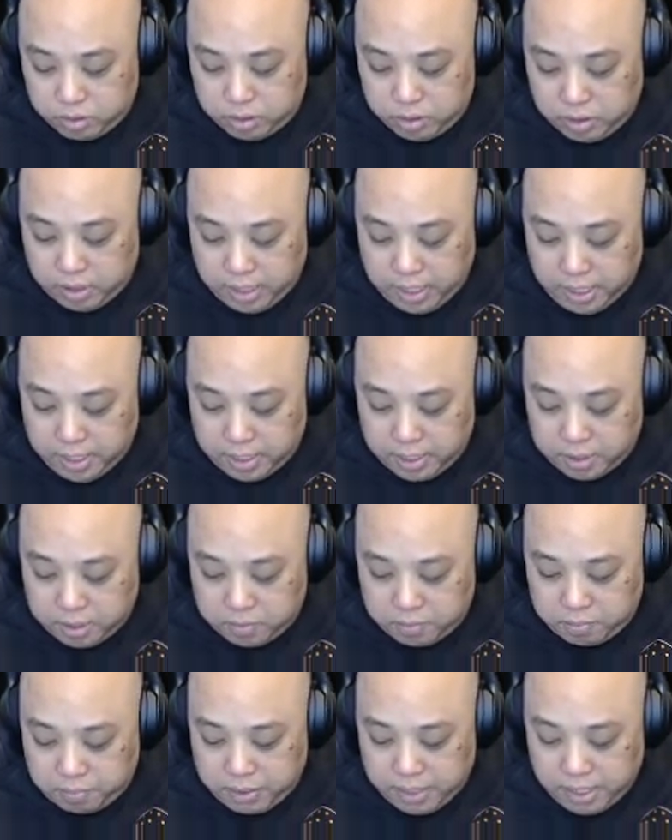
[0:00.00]
and
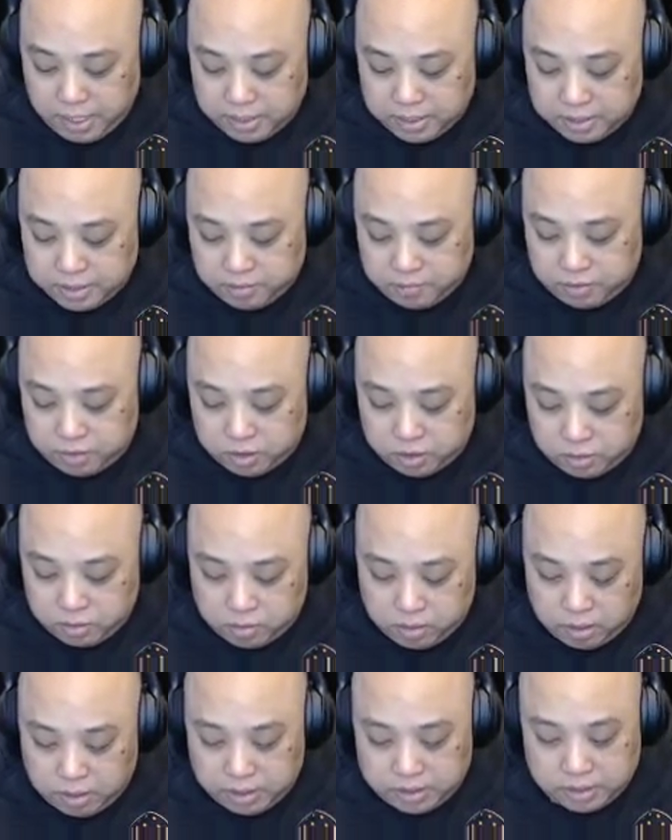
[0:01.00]
+2,
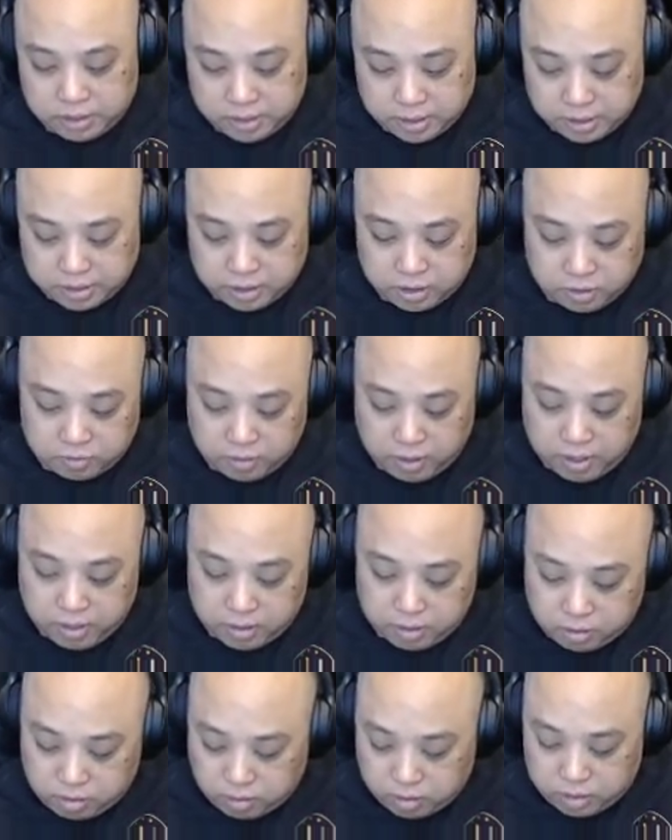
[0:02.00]
or actually I should write it in
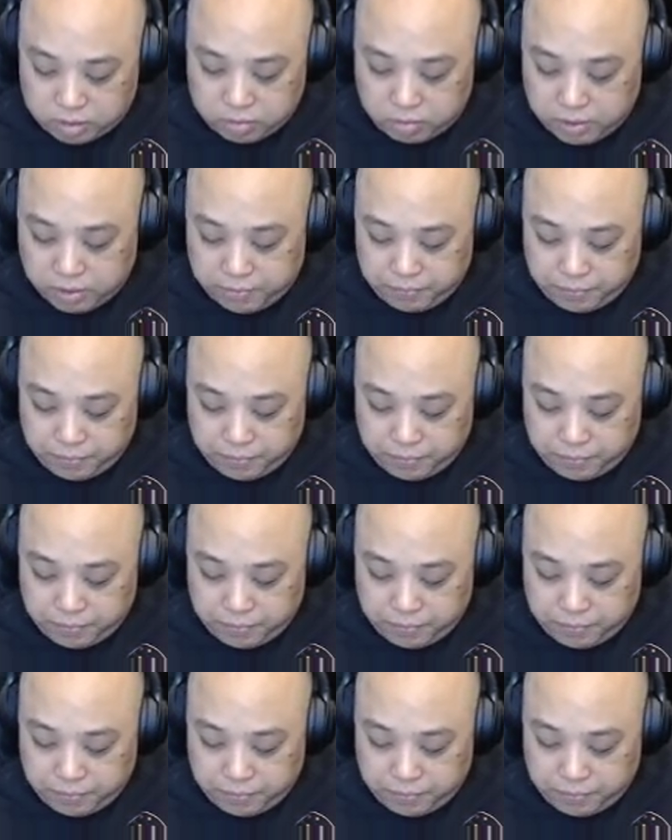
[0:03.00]
the correct way.